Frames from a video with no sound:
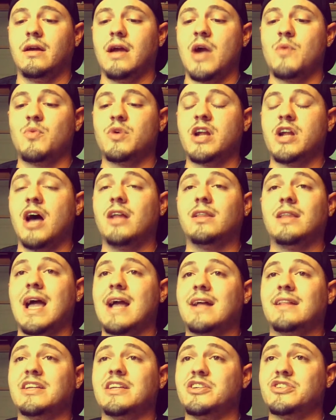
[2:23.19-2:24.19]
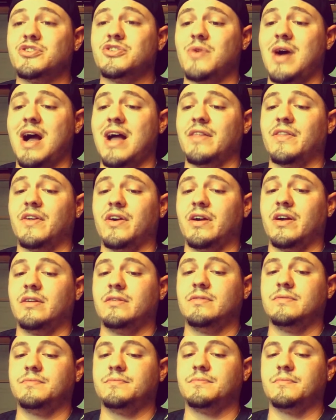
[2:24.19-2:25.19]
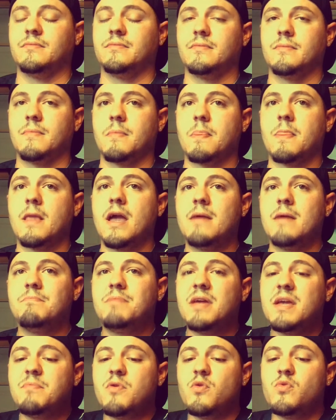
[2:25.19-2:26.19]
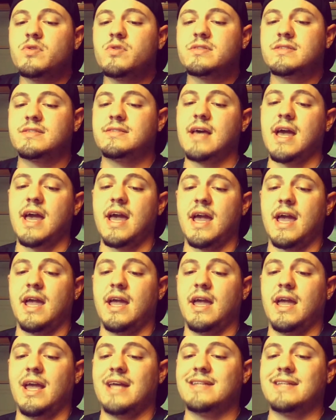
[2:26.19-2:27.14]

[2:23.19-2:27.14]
And we're not likely to do either. People will say